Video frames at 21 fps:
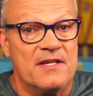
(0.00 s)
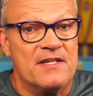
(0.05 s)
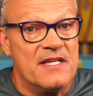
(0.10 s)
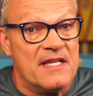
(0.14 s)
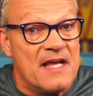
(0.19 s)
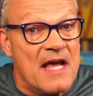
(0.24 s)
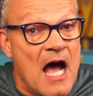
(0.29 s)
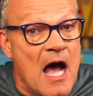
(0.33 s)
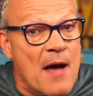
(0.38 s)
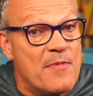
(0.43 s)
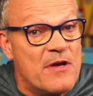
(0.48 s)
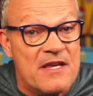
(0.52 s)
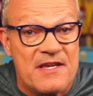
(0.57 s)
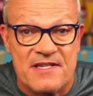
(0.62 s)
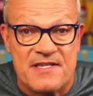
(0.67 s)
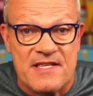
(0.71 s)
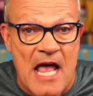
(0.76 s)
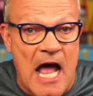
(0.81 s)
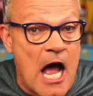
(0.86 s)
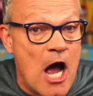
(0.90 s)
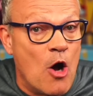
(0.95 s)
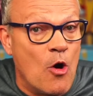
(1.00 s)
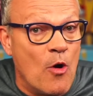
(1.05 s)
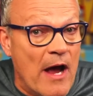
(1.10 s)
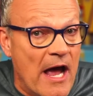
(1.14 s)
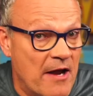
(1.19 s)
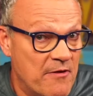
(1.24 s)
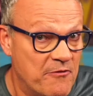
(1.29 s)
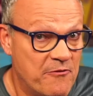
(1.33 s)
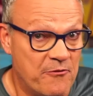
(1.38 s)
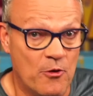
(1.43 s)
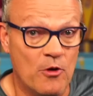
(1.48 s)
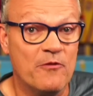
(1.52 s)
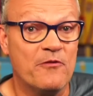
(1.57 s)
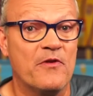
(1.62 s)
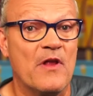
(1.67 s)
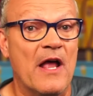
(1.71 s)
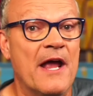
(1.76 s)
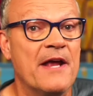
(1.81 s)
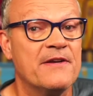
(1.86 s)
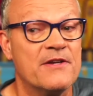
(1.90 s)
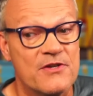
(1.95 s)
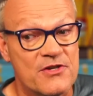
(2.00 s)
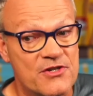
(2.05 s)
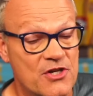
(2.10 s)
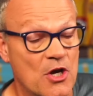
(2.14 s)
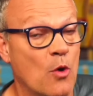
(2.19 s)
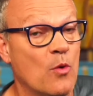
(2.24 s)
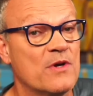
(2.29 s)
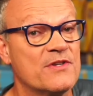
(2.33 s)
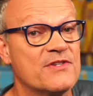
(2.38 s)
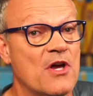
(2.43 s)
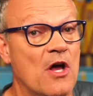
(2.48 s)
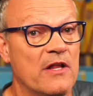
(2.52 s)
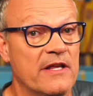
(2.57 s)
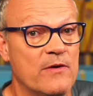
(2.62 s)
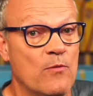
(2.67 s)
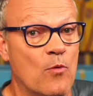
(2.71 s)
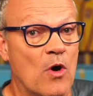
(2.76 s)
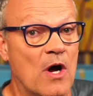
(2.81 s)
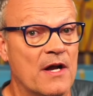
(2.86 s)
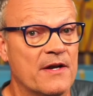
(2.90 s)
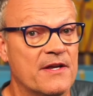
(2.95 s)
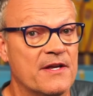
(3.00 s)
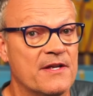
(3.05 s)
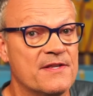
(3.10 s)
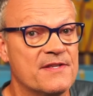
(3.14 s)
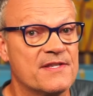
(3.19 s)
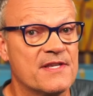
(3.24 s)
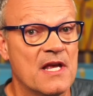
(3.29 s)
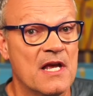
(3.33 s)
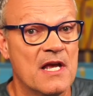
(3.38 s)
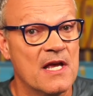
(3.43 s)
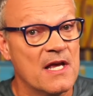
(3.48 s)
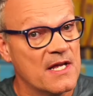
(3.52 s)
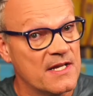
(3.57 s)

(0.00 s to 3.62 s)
Diaby is now at full flight. So is Ollie Watkins.